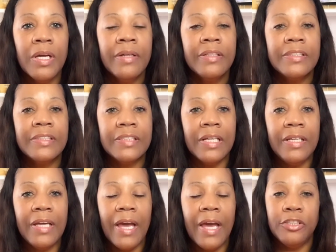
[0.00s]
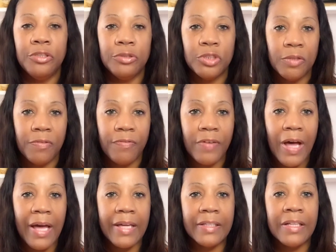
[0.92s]
Seek and you shall
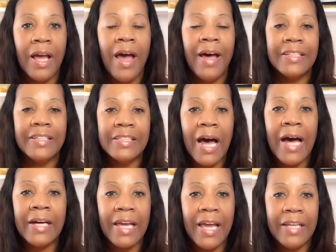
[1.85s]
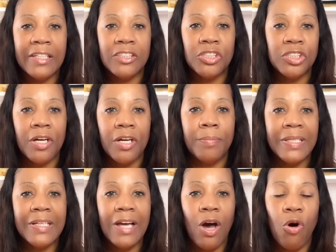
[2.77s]
find. Knock and it shall
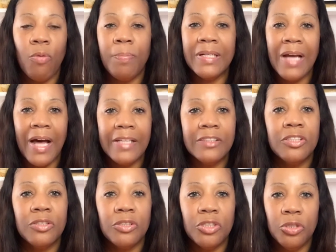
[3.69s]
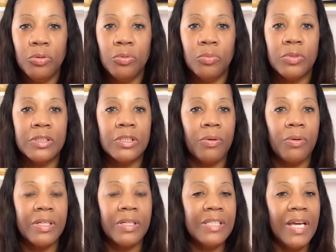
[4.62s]
be opened unto you. So
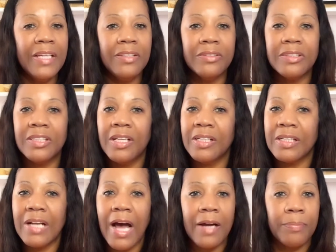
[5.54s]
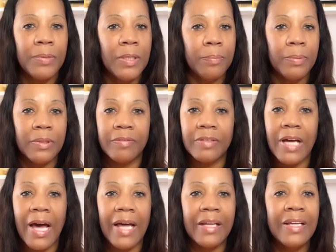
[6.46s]
continue to knock, people of
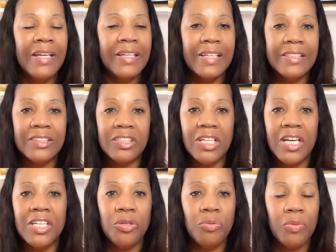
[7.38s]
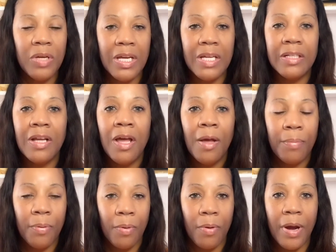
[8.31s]
God. Continue in
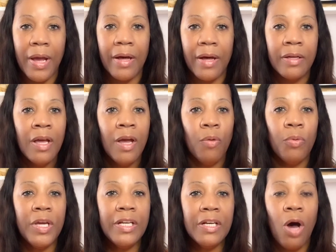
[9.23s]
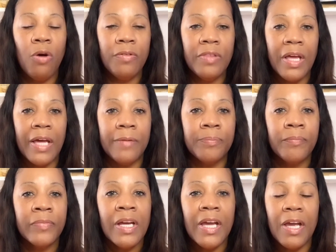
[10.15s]
prayer. We know that
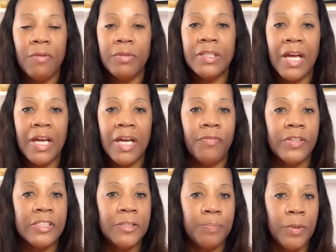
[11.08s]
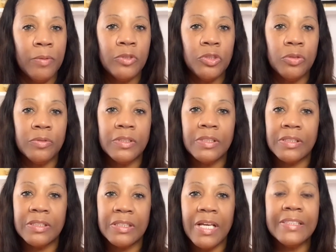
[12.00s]
everything for spiritual
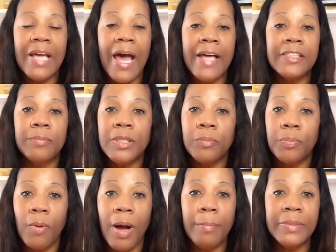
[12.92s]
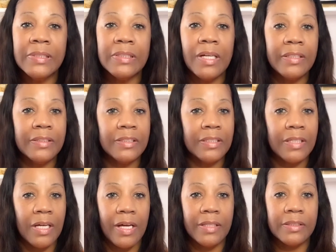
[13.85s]
success has been promised unto
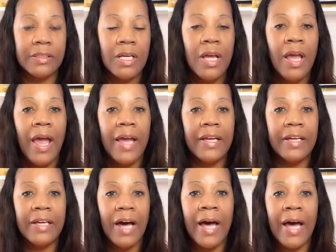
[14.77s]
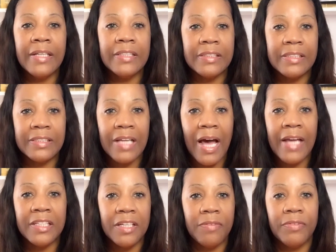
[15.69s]
us, and God does
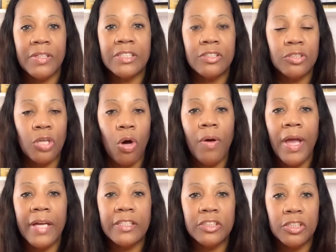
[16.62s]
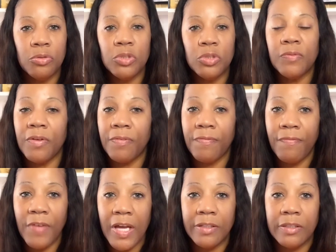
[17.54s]
not give us no excuse for
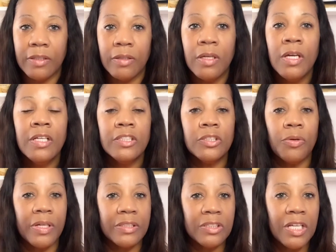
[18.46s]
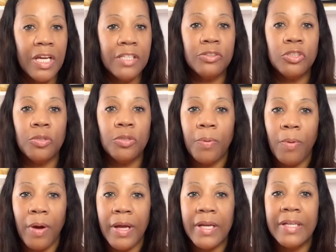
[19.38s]
failure. So continue to
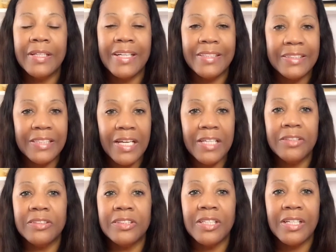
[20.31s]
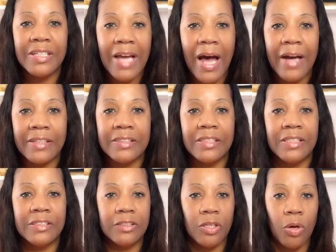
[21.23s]
pray. Continue to knock,
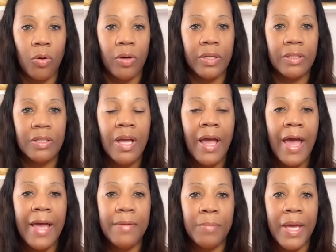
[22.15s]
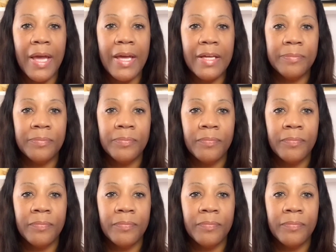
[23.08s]
says the Lord. Amen.